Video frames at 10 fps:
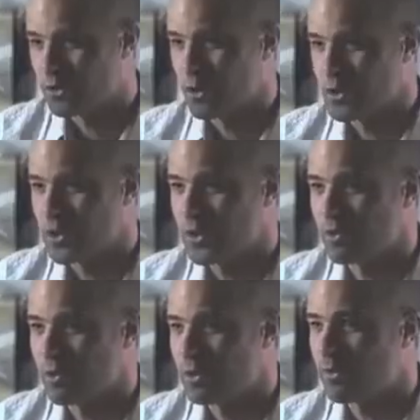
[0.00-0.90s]
choices of
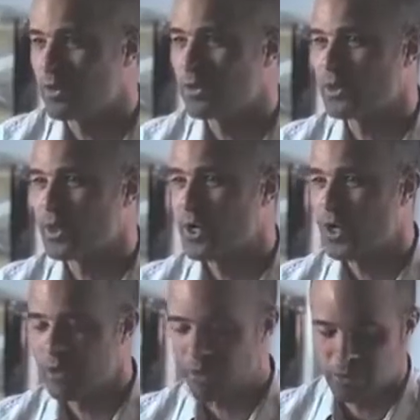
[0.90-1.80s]
different
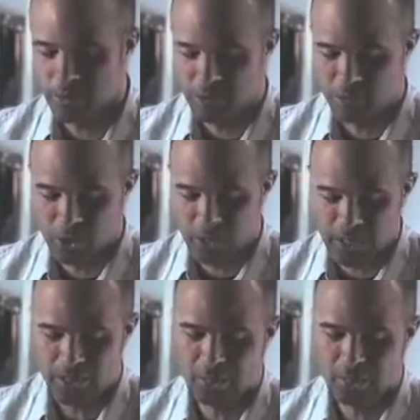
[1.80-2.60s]
recipes which lend